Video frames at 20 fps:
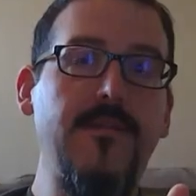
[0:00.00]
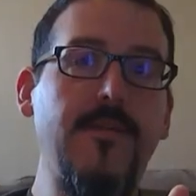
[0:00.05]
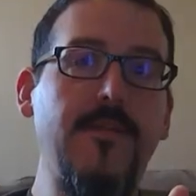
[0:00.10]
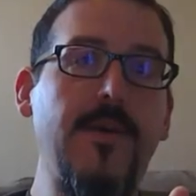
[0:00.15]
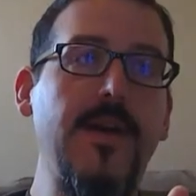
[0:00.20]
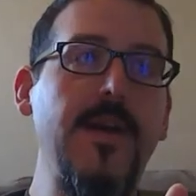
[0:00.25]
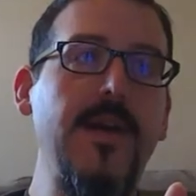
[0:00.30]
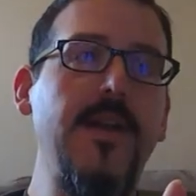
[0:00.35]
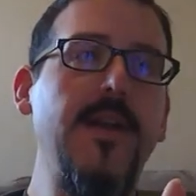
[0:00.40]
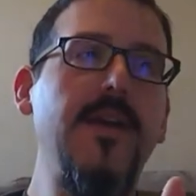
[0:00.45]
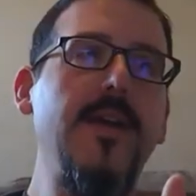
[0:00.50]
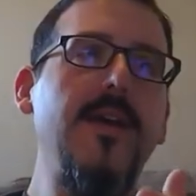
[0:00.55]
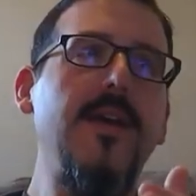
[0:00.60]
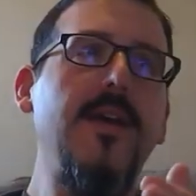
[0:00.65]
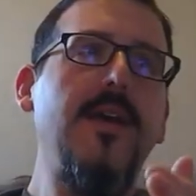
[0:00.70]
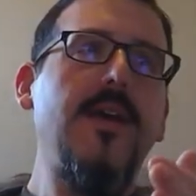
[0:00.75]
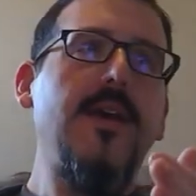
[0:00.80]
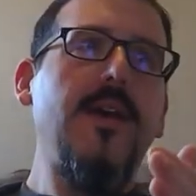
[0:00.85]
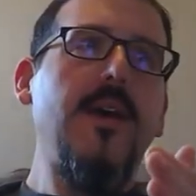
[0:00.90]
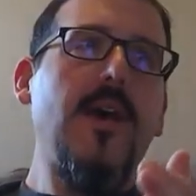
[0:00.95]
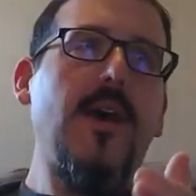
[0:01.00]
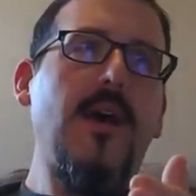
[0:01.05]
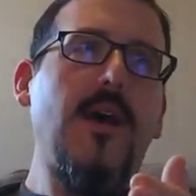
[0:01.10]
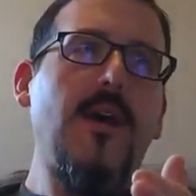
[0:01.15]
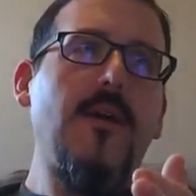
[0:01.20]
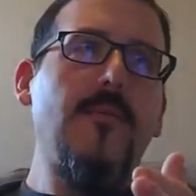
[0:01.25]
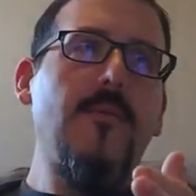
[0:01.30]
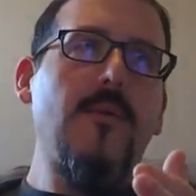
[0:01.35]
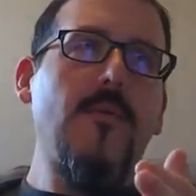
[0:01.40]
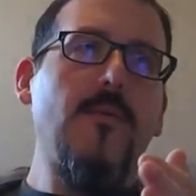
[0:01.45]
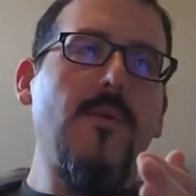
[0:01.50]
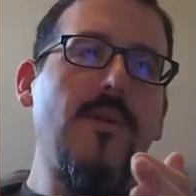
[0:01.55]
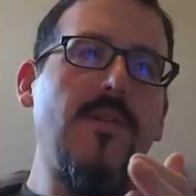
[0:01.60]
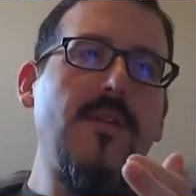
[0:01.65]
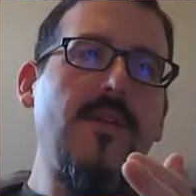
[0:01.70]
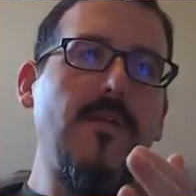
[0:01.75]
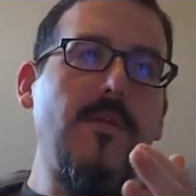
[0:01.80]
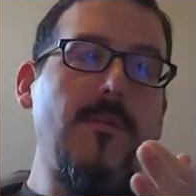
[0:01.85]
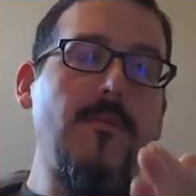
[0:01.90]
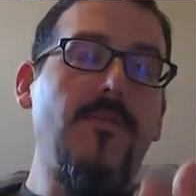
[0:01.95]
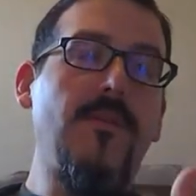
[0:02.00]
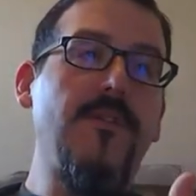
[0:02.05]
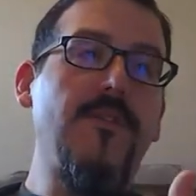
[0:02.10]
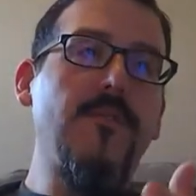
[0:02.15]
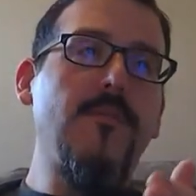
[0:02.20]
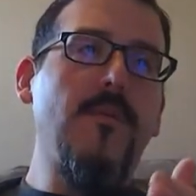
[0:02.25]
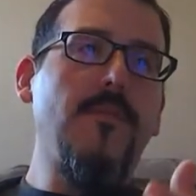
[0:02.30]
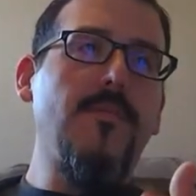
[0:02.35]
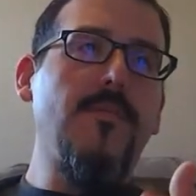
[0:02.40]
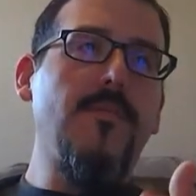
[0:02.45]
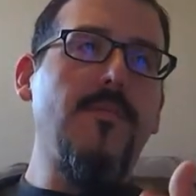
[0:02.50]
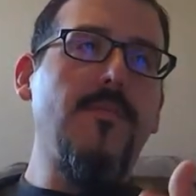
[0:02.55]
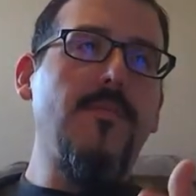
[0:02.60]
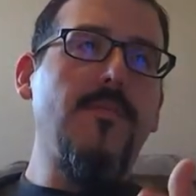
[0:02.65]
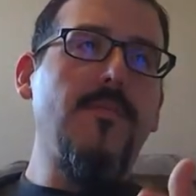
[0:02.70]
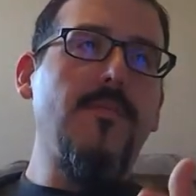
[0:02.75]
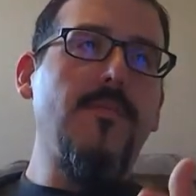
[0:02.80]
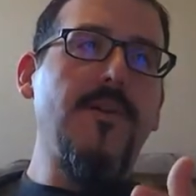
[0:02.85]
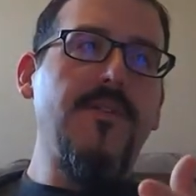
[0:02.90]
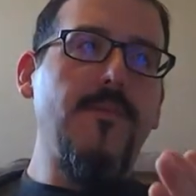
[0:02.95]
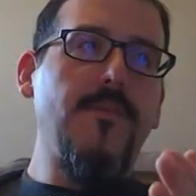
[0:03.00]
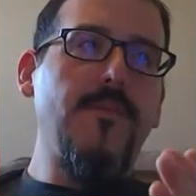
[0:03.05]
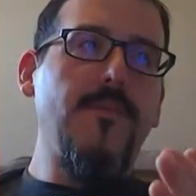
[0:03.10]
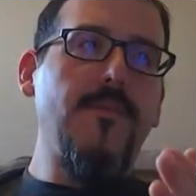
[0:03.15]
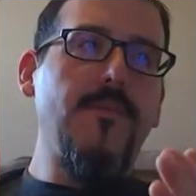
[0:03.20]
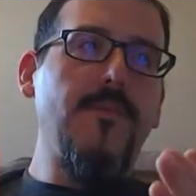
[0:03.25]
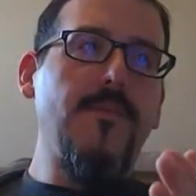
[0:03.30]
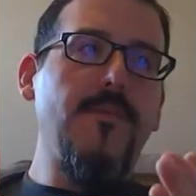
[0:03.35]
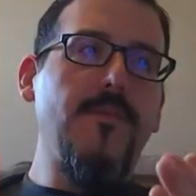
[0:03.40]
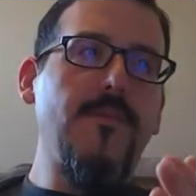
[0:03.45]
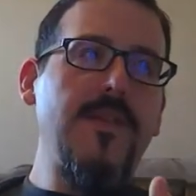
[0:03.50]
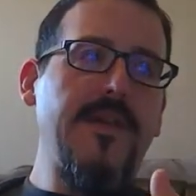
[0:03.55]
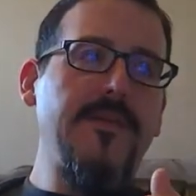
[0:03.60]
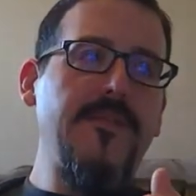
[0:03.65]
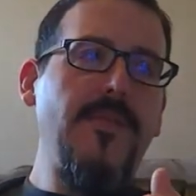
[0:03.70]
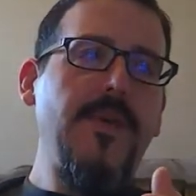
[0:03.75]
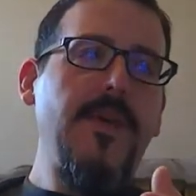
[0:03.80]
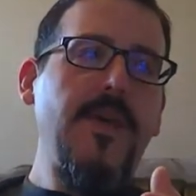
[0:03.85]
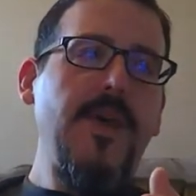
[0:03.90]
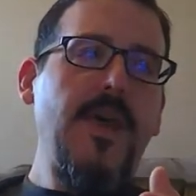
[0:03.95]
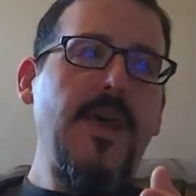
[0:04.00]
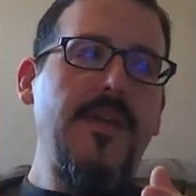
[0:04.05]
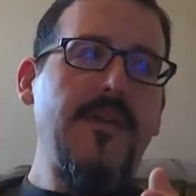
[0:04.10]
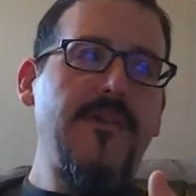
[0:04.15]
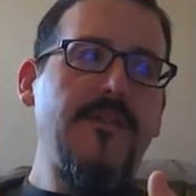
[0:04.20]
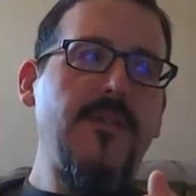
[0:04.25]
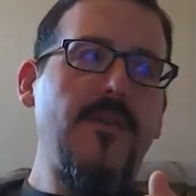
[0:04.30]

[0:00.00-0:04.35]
right? Or one of the only principal places we get that nitrogen.